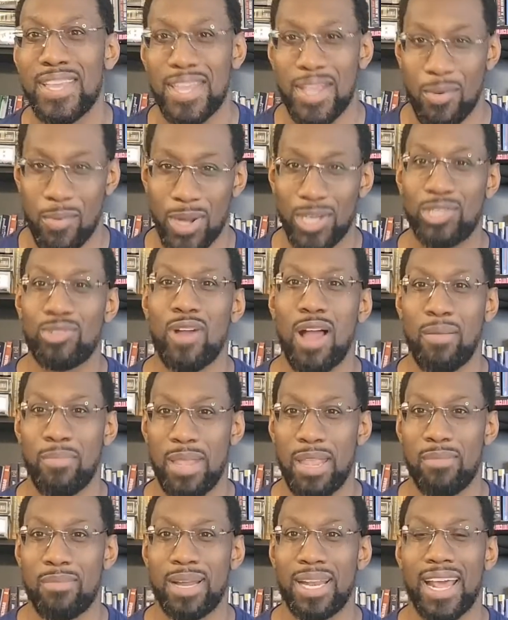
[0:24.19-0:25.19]
What do I
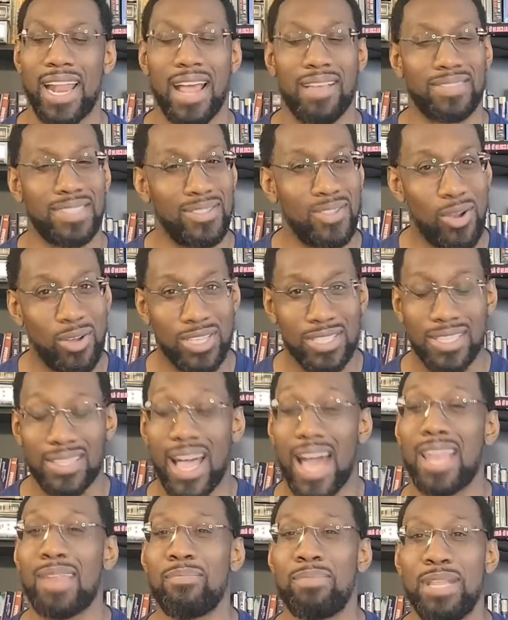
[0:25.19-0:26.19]
mean by that? I know there's a
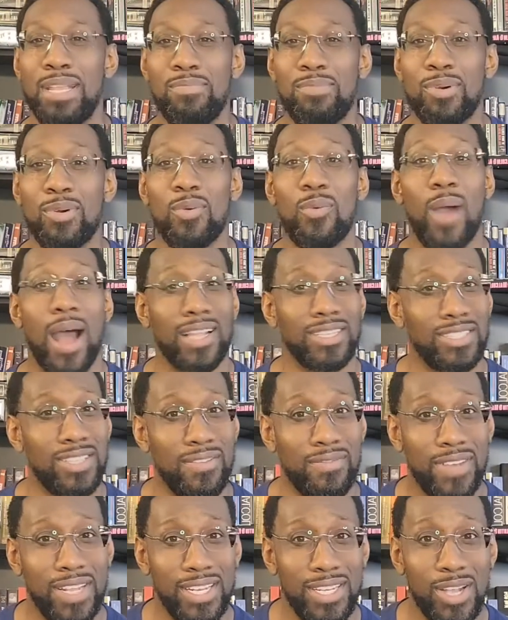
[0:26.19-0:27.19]
lot of people watching the
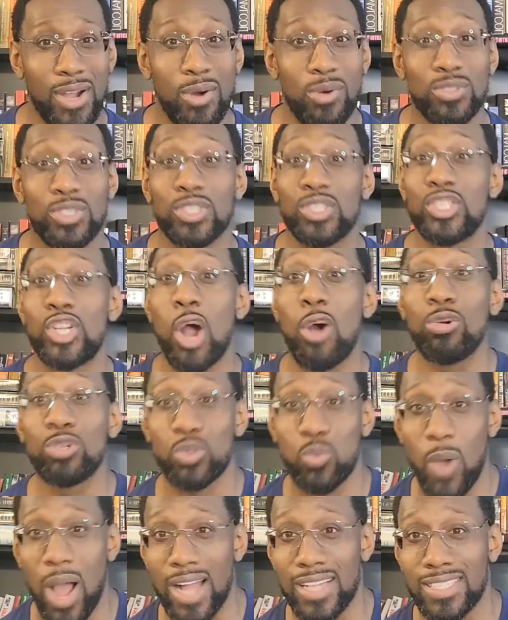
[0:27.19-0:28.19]
videos,
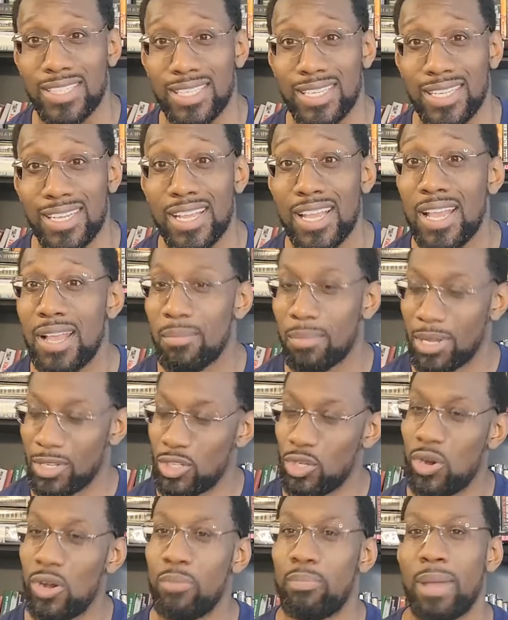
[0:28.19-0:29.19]
ghost watching, but
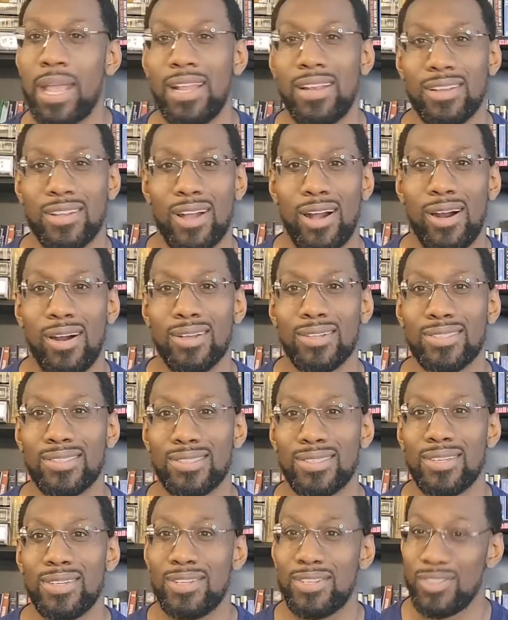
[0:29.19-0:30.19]
you're going to pay the cost.